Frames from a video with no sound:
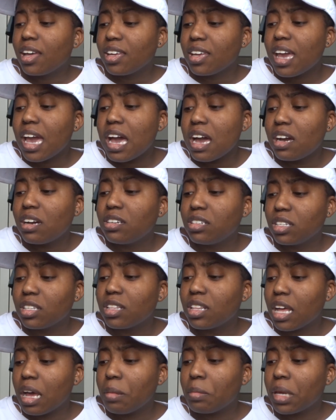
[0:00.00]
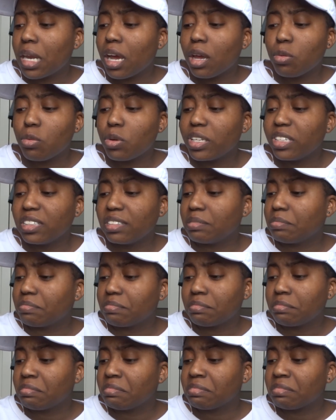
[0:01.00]
Yeah, I mean, I
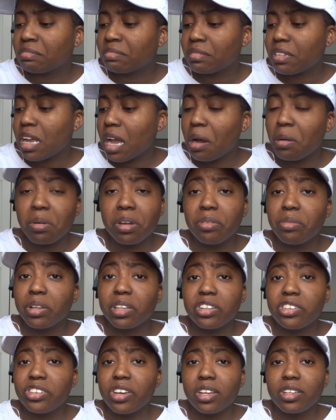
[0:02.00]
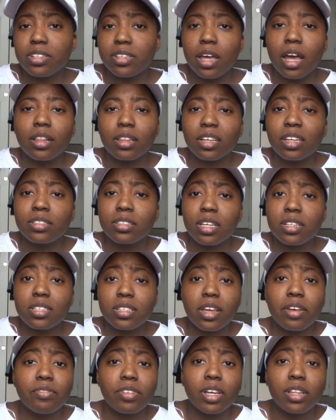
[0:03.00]
wouldn't really change that list.
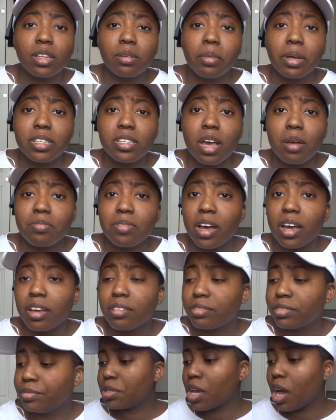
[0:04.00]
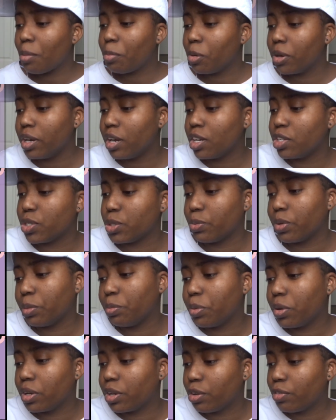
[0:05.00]
That's definitely my top five. Top 100, we
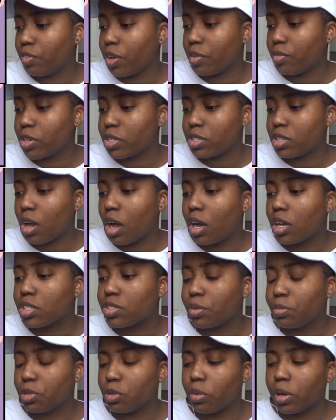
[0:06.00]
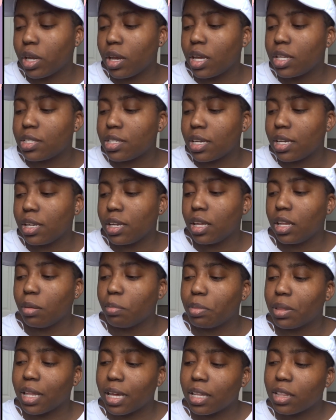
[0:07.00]
put your favorite songs from 2018 in
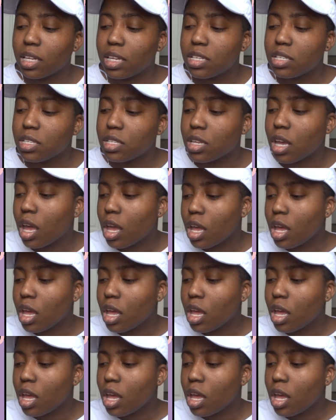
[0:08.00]
a playlist.